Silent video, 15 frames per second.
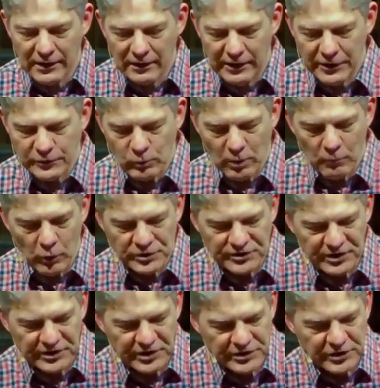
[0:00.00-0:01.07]
Uh, here's
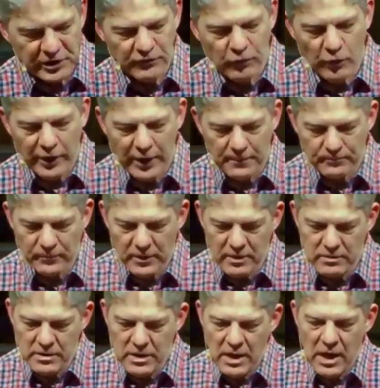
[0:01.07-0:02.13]
one more statistic for you.